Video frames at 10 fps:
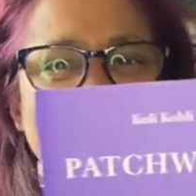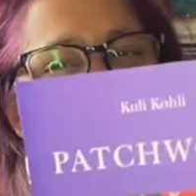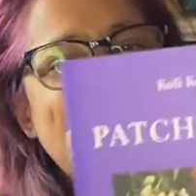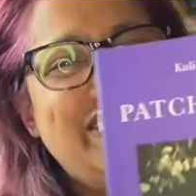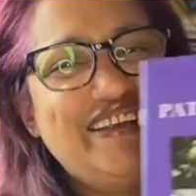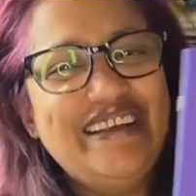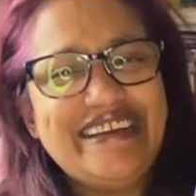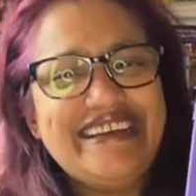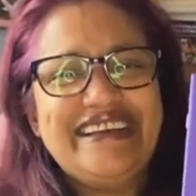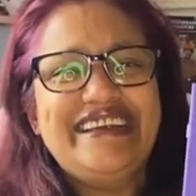
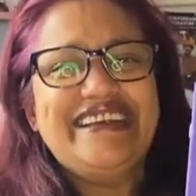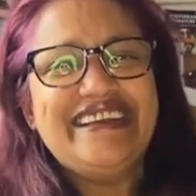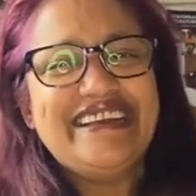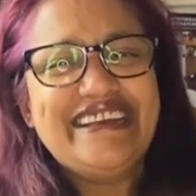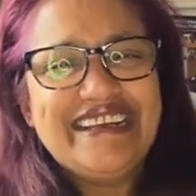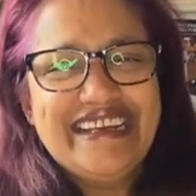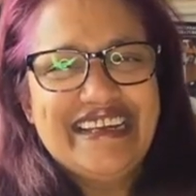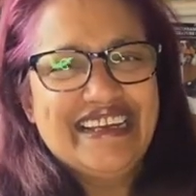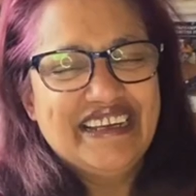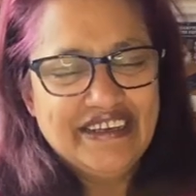
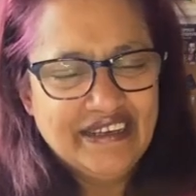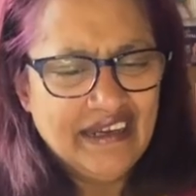(no one is talking)